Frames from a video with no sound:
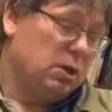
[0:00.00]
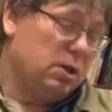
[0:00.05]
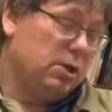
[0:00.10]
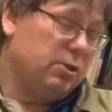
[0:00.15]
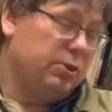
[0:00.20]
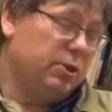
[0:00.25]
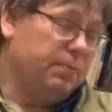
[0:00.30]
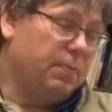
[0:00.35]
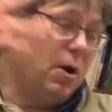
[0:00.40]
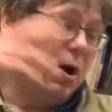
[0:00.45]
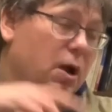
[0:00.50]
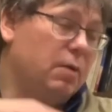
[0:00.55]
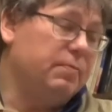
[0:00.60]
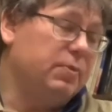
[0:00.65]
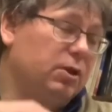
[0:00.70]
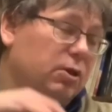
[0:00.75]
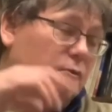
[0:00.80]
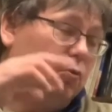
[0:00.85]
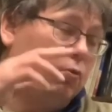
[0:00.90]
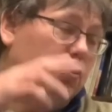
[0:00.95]

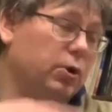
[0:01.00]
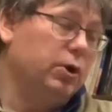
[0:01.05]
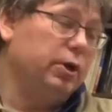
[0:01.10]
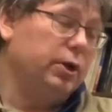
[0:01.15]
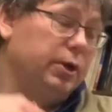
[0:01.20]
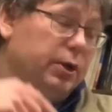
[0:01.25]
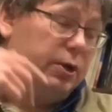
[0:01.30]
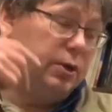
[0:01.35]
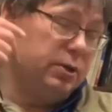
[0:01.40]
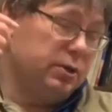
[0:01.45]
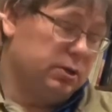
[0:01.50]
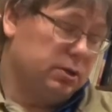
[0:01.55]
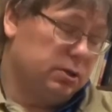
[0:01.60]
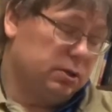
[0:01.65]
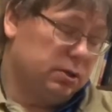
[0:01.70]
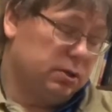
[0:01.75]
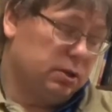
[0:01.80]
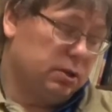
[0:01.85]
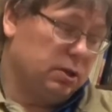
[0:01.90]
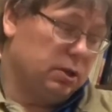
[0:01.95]
Departments would
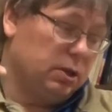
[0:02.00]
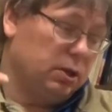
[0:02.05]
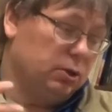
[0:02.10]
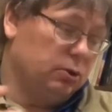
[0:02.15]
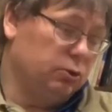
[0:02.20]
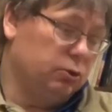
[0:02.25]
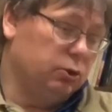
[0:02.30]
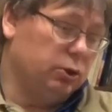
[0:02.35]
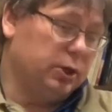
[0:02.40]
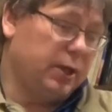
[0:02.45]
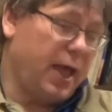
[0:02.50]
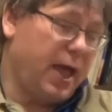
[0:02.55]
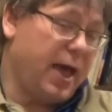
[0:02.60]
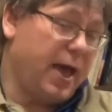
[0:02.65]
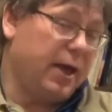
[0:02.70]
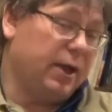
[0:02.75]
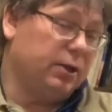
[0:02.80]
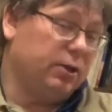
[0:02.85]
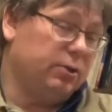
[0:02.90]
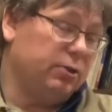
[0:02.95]
look
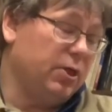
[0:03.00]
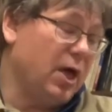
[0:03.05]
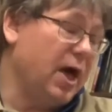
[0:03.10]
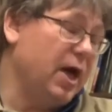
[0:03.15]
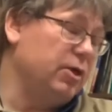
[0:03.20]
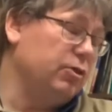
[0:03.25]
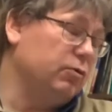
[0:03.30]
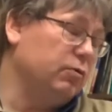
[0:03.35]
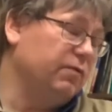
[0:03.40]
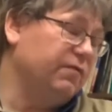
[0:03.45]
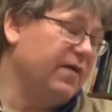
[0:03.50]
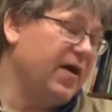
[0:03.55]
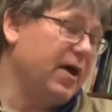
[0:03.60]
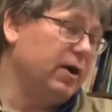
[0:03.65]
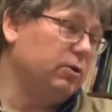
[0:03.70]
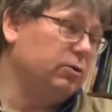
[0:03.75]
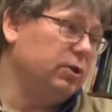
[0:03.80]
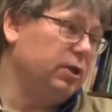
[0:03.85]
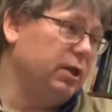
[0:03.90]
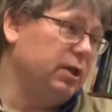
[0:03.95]
at the high school
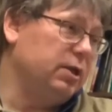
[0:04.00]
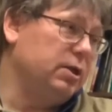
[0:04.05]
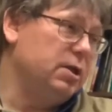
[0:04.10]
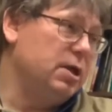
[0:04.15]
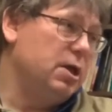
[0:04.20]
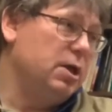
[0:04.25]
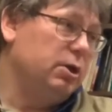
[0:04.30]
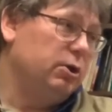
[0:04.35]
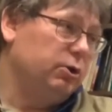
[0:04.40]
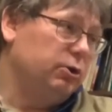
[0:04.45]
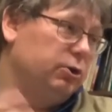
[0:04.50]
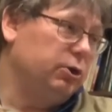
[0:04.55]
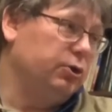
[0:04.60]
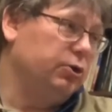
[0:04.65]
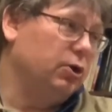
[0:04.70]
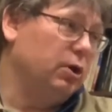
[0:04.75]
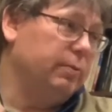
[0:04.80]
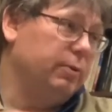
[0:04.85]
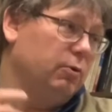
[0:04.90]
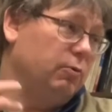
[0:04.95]
faculty,
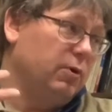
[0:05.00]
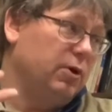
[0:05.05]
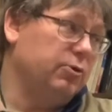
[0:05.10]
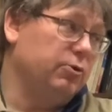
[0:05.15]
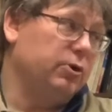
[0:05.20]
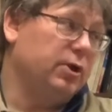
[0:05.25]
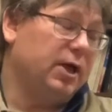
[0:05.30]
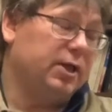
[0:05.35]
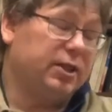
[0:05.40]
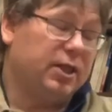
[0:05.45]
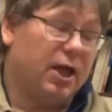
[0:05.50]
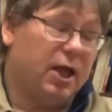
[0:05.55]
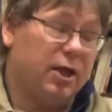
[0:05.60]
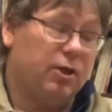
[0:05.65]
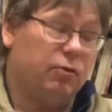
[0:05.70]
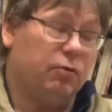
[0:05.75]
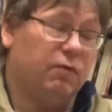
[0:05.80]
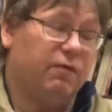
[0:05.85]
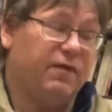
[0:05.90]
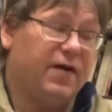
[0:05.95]
determine whether or not the high
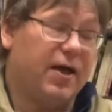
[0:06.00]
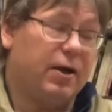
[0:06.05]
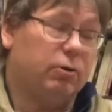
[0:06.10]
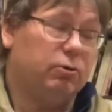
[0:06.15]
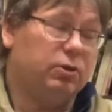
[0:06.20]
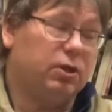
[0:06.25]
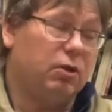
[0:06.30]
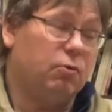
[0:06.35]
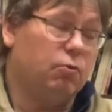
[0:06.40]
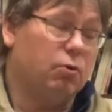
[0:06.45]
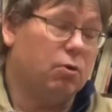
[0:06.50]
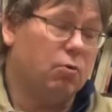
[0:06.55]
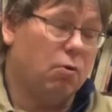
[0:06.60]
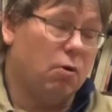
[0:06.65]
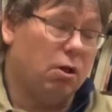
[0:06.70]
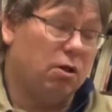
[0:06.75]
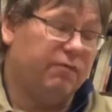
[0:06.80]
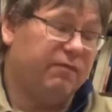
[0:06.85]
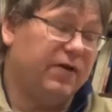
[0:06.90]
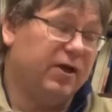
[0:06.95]
school faculty were
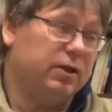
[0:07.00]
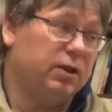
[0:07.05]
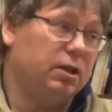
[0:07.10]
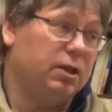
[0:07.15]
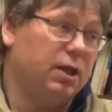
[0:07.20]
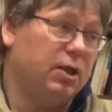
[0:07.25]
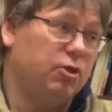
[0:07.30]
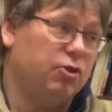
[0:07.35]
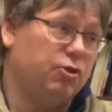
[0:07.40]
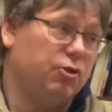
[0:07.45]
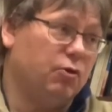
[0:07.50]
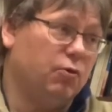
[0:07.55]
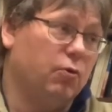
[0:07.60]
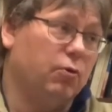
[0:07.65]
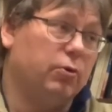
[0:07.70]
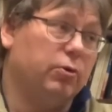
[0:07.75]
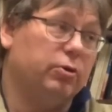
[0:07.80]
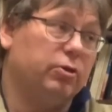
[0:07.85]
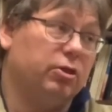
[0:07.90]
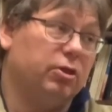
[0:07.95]
qualified to teach the
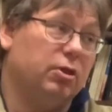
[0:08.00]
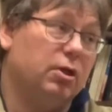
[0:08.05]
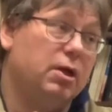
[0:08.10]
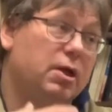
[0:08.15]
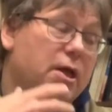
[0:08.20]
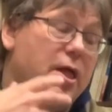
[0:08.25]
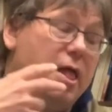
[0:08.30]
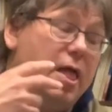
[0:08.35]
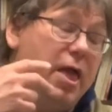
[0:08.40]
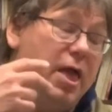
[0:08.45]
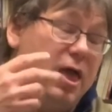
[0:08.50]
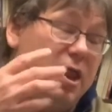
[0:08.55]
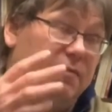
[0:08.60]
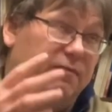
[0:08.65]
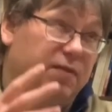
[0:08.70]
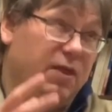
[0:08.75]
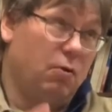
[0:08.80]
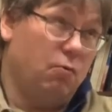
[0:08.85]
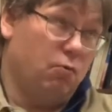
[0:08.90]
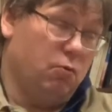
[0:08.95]
course, and if
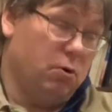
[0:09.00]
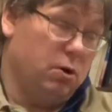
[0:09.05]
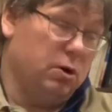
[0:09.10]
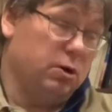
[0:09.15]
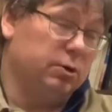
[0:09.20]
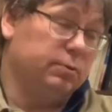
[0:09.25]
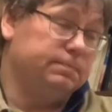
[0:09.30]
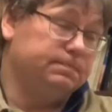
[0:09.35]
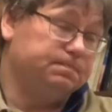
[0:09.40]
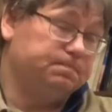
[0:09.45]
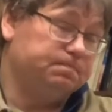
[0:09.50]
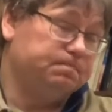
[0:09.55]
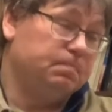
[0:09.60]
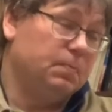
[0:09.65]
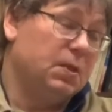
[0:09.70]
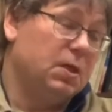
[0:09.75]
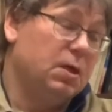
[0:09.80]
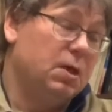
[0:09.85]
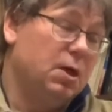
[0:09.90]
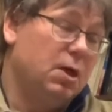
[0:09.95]
they were,
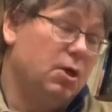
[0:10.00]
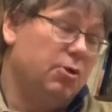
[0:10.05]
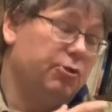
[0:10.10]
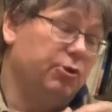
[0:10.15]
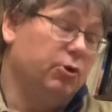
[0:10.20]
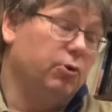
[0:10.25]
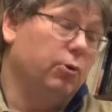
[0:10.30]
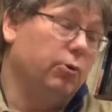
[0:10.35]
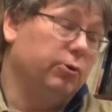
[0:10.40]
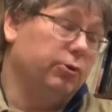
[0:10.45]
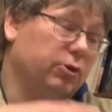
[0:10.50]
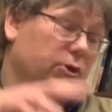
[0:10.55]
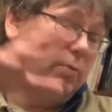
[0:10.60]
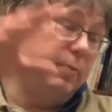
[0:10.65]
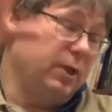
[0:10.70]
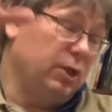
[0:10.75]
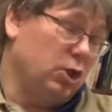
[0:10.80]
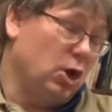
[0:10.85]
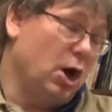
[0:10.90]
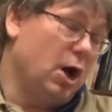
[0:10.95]
the course could
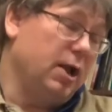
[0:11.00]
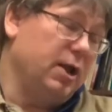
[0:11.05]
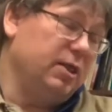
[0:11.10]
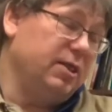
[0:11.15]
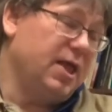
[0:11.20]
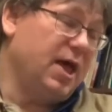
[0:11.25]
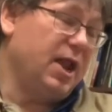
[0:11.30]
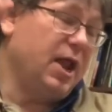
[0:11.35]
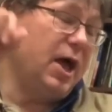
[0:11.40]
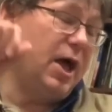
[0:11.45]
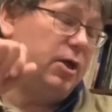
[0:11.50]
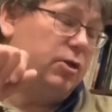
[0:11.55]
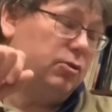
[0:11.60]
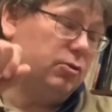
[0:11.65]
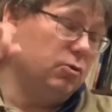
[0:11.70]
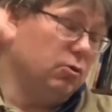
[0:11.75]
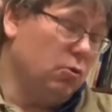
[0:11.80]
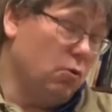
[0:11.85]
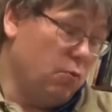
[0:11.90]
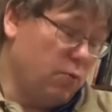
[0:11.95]
be taught at that high
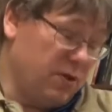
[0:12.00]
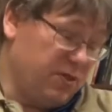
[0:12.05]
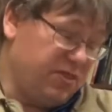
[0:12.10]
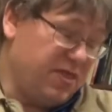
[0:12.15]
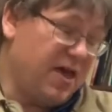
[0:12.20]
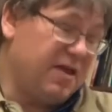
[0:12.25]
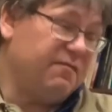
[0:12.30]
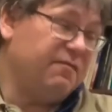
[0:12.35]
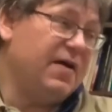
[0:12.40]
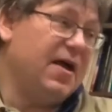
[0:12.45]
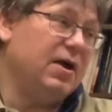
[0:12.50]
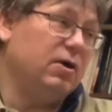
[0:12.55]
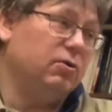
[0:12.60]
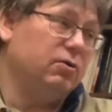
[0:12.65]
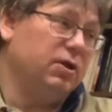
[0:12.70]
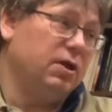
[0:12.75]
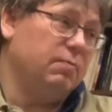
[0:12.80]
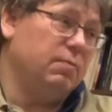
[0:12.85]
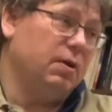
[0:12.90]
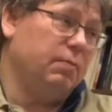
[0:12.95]
school with that
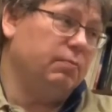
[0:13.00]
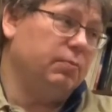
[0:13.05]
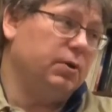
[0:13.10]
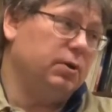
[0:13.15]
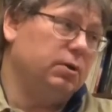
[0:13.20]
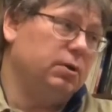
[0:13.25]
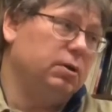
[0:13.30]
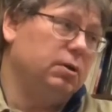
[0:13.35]
faculty member.